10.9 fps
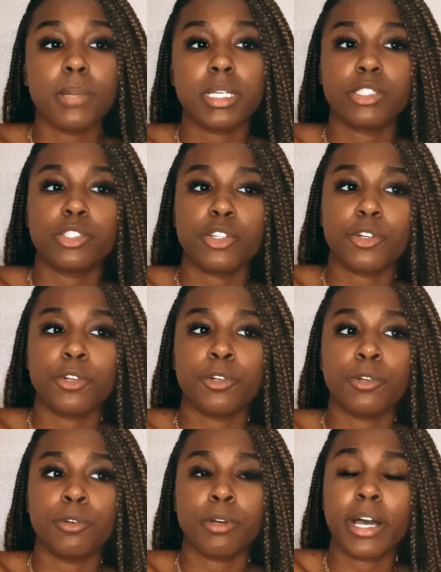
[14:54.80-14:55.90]

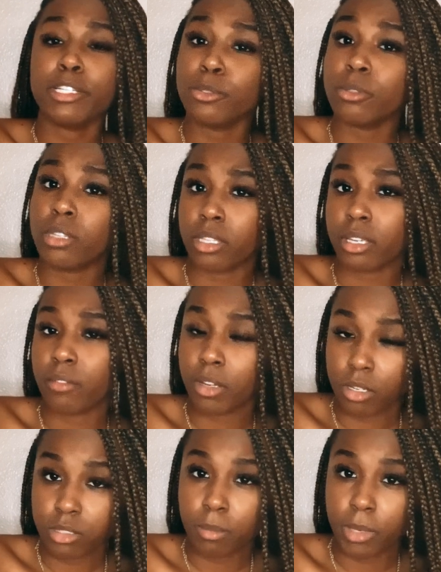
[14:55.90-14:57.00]
So I do think that giving
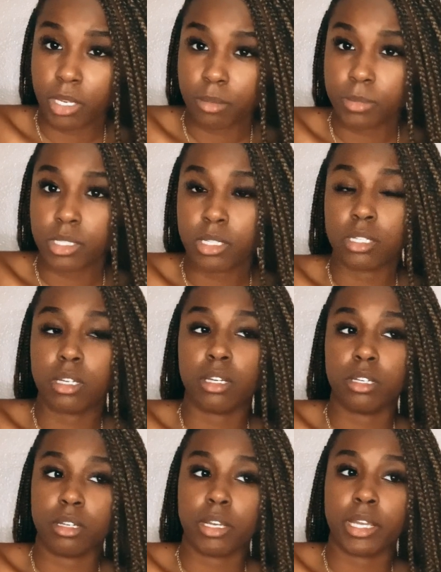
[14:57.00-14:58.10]
ultimatums is a
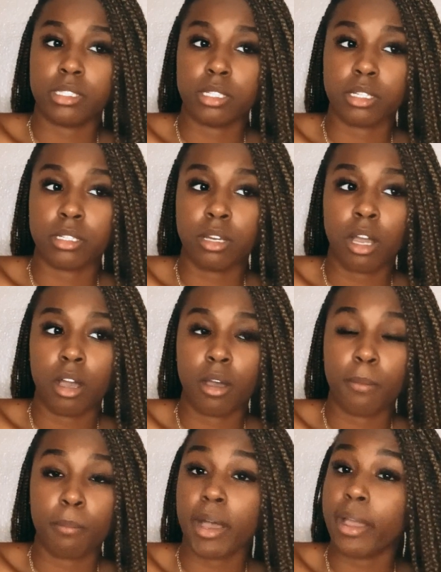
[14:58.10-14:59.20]
good idea.
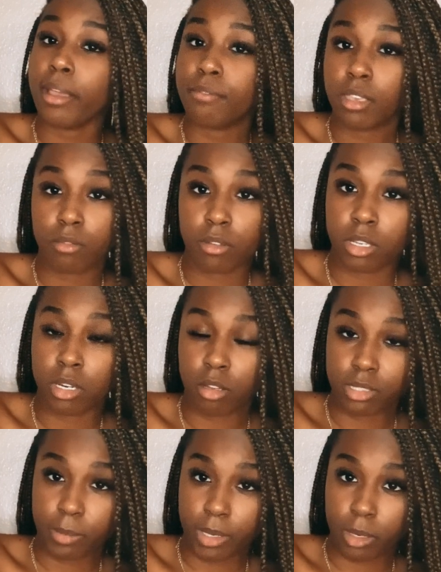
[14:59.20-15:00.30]
I've given an
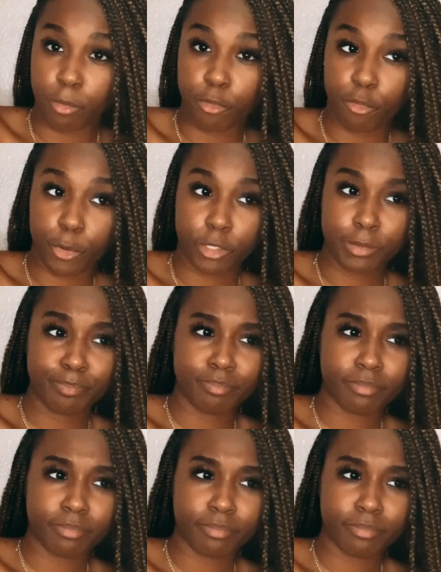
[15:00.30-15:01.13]
ultimatum before.